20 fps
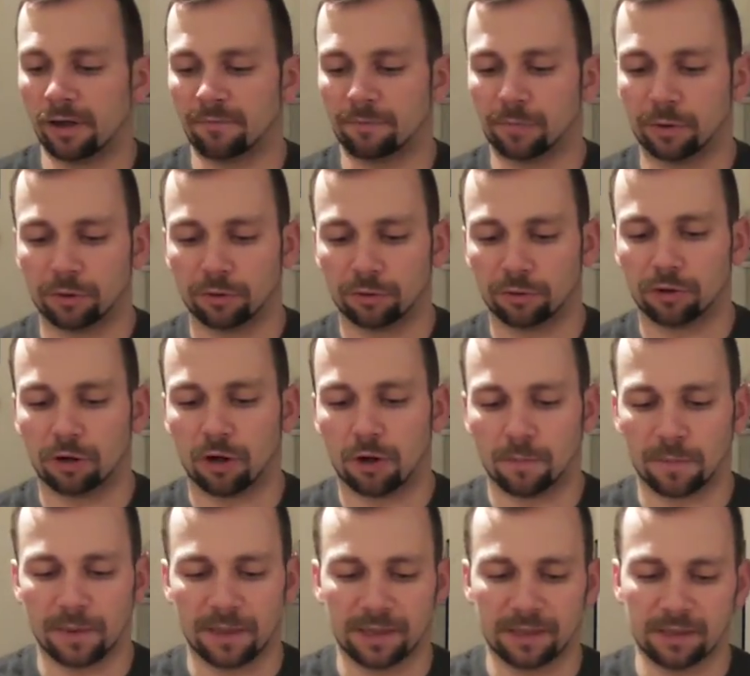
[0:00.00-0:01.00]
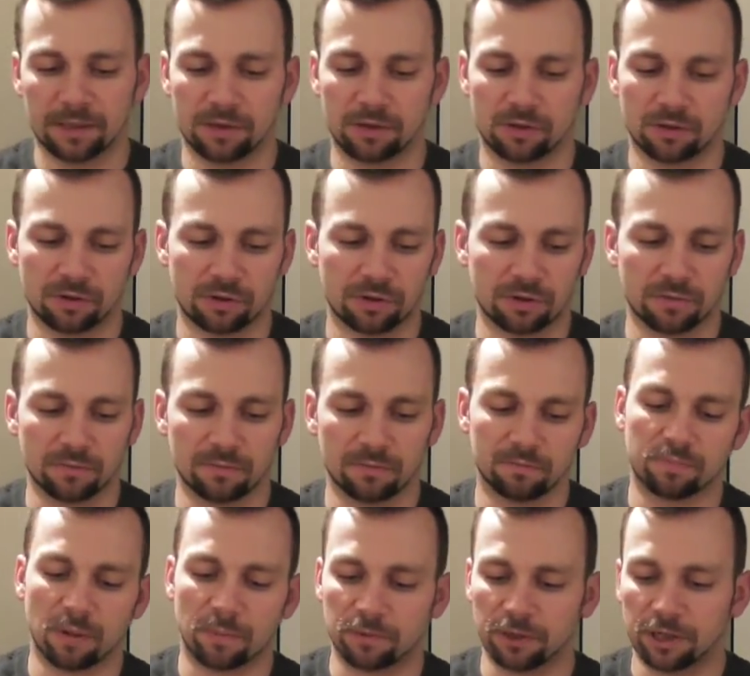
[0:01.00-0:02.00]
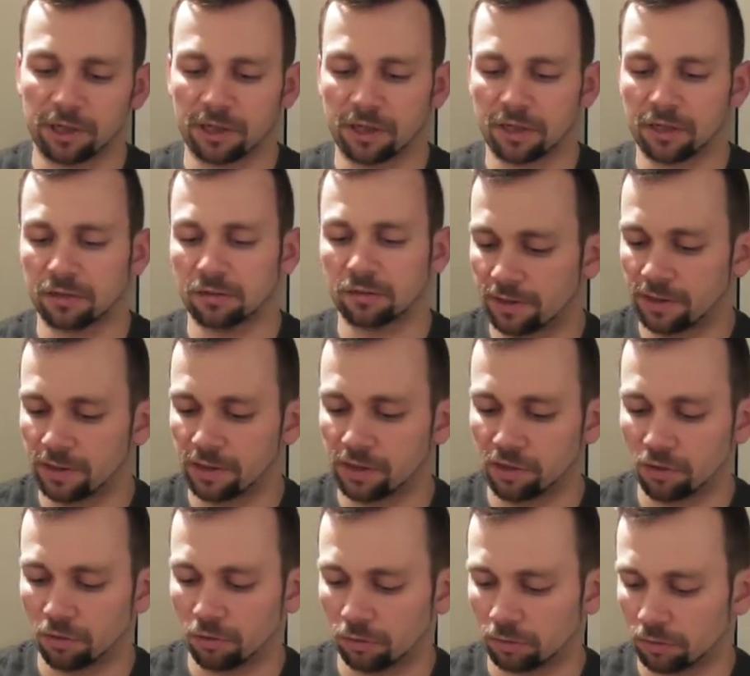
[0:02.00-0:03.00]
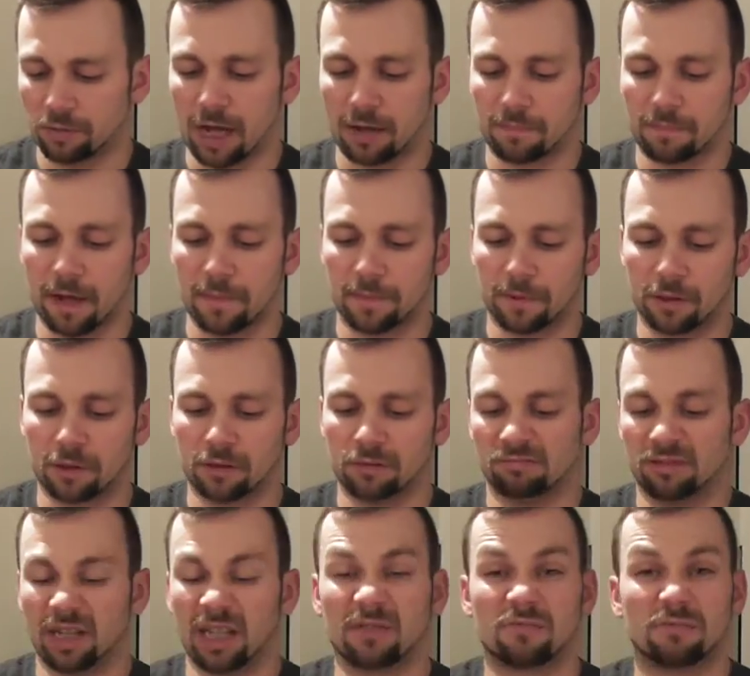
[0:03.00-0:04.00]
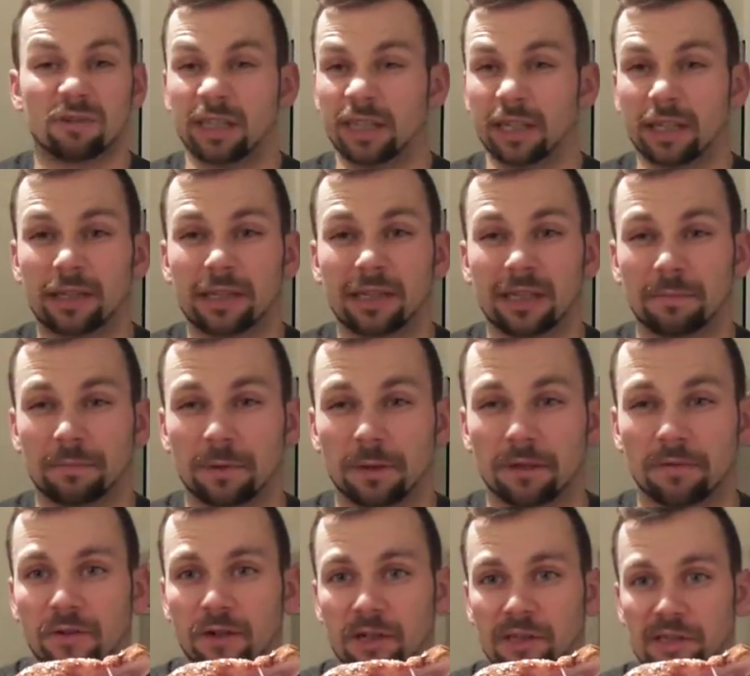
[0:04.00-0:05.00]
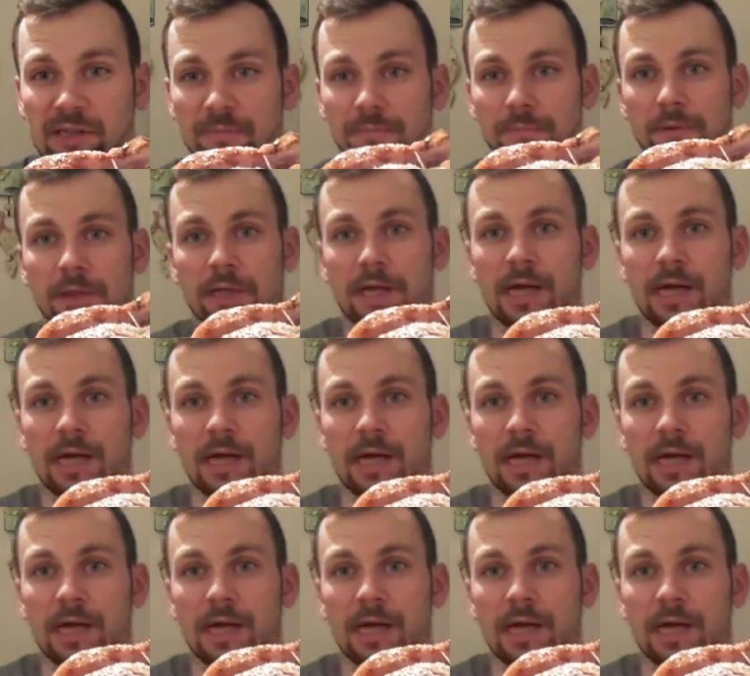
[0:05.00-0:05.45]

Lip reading: I've put on top is just some paprika, sea salt, black pepper. That's really it. Keeping it very simple,